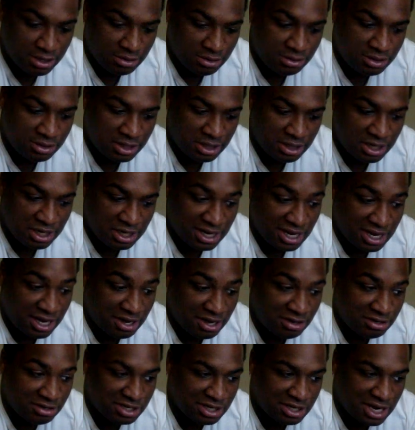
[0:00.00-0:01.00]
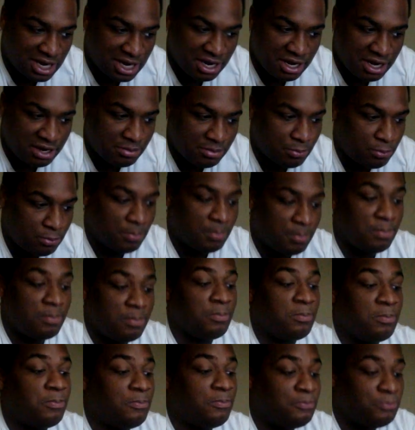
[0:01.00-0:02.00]
Dixie T Lounge, and I
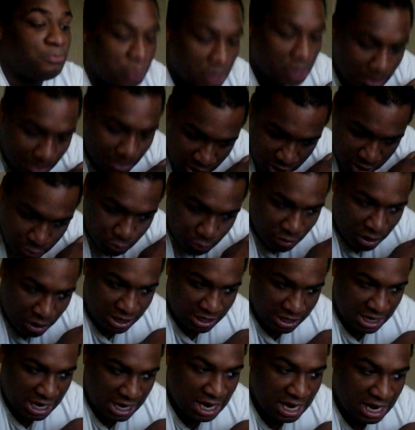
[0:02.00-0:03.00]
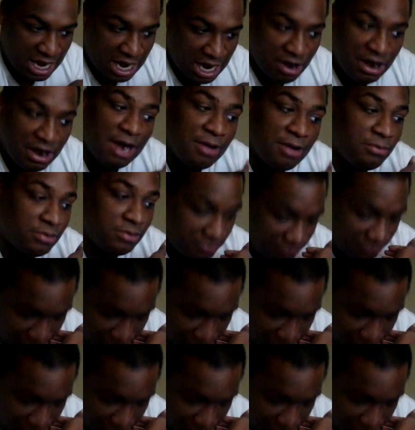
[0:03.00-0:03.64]
pretty much break down how I would